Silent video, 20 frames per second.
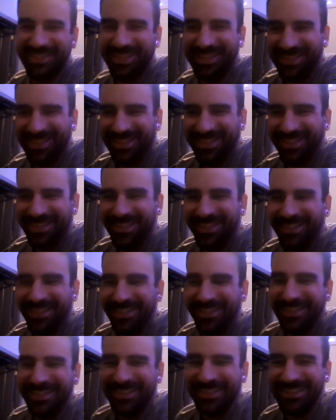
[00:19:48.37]

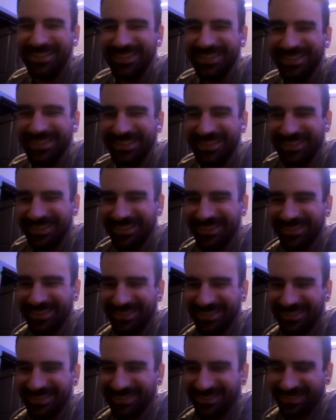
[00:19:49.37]

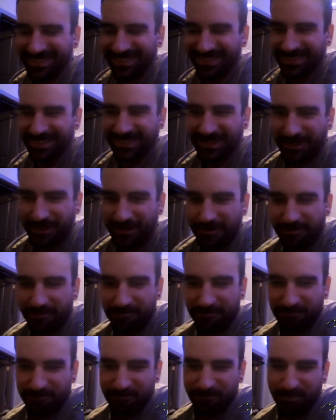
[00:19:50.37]

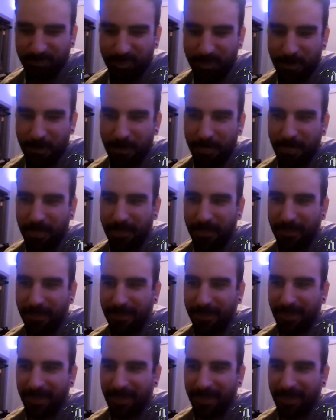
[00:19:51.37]
This person isn't speaking.